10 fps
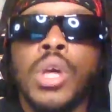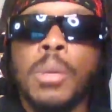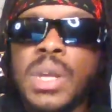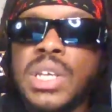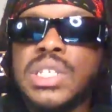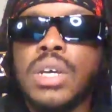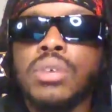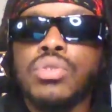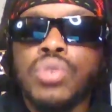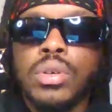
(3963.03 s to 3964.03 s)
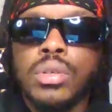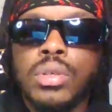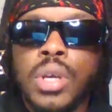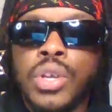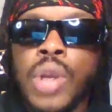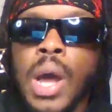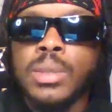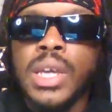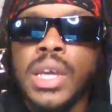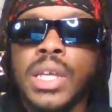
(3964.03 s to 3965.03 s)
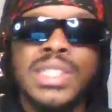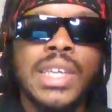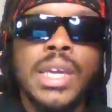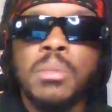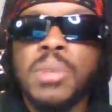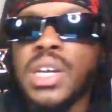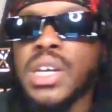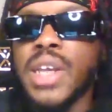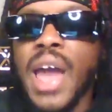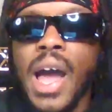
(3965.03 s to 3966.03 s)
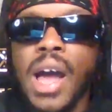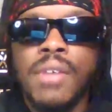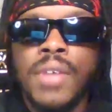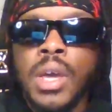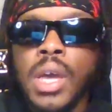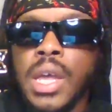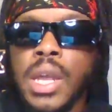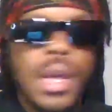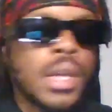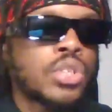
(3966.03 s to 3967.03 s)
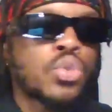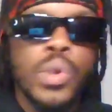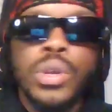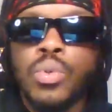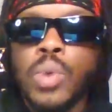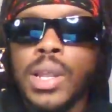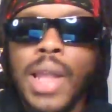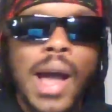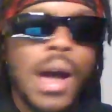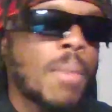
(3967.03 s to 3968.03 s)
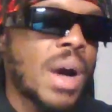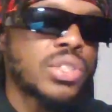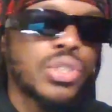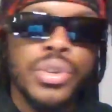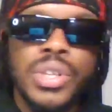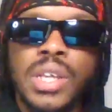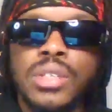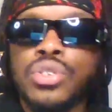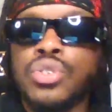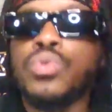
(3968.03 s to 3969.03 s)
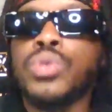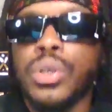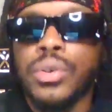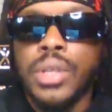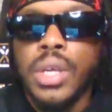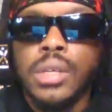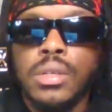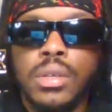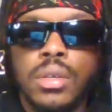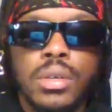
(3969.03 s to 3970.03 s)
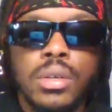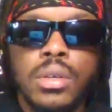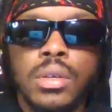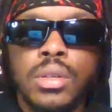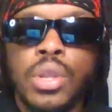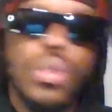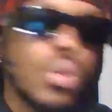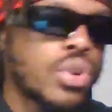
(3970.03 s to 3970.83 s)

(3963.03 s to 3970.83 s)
Meaning sell drugs. You know what I'm saying? Scheme and connive and swindle and lie about certain things to do certain things. The Lord